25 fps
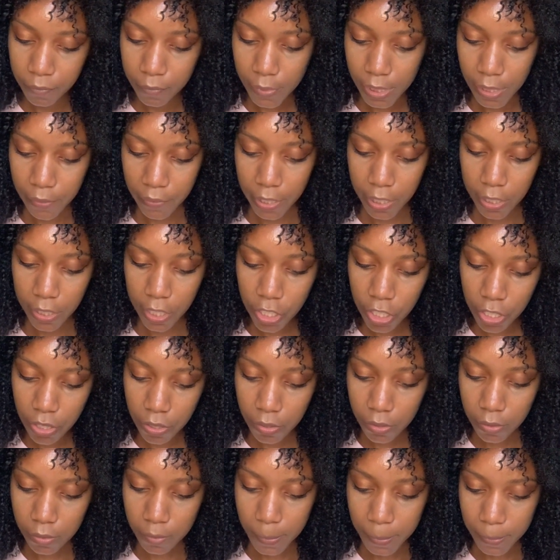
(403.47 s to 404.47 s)
And then
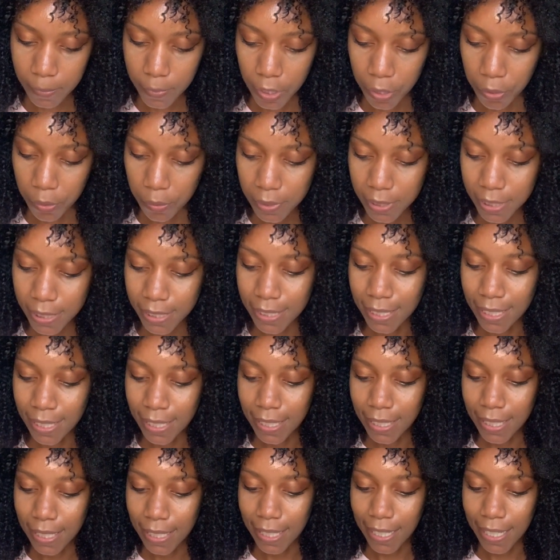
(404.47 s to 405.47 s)
additional notes,
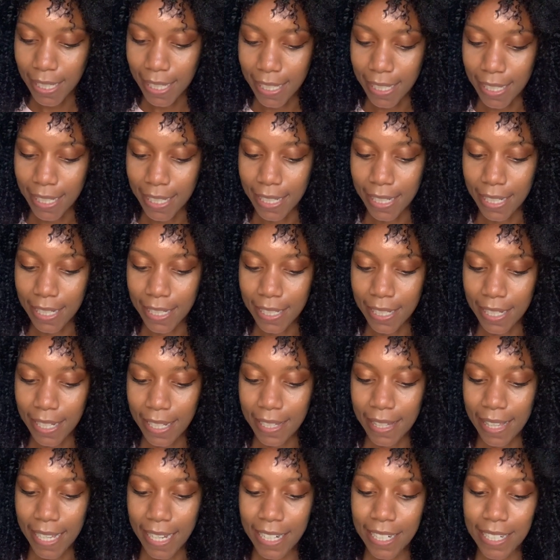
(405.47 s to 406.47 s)
and
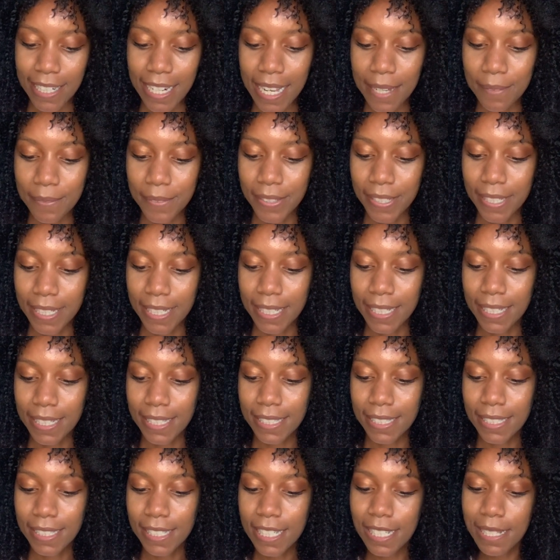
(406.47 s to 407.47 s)
there I put
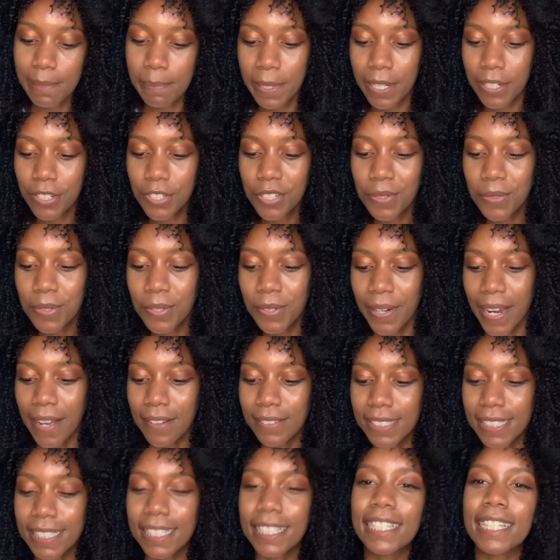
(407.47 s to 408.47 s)
spiritual
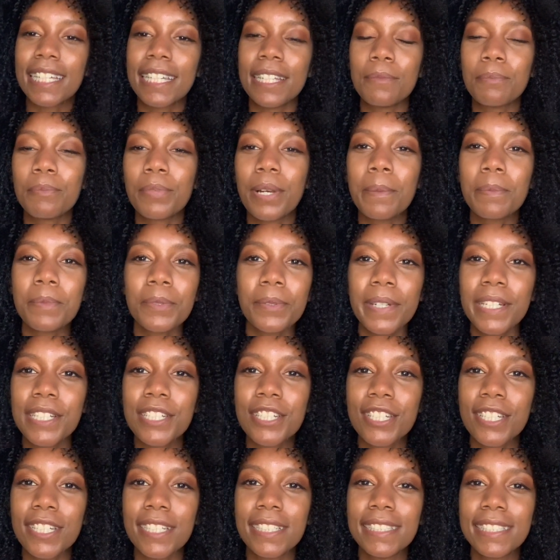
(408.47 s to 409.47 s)
grounding and
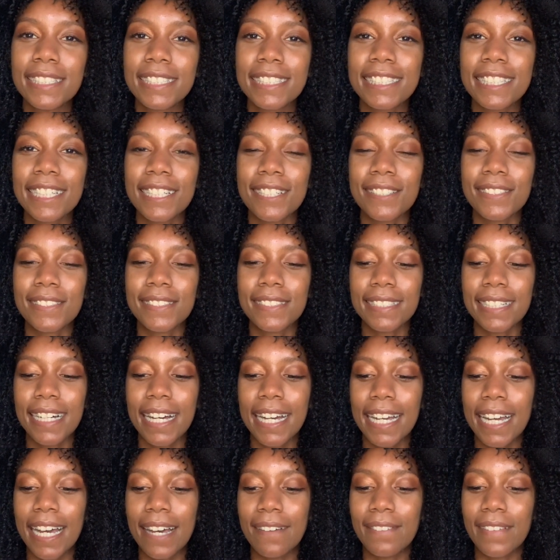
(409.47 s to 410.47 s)
preparation, so
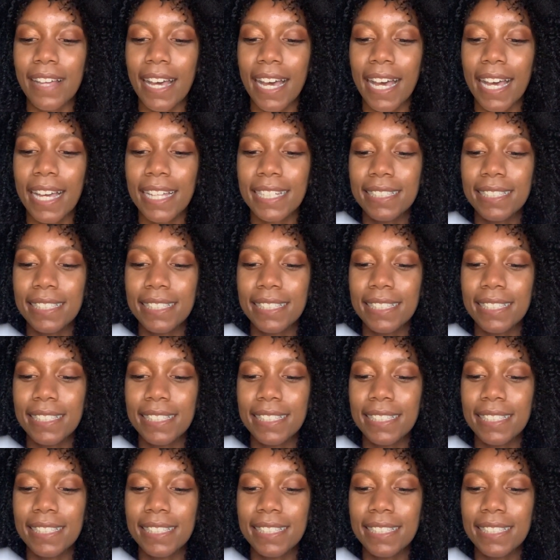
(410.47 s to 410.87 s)
I have that.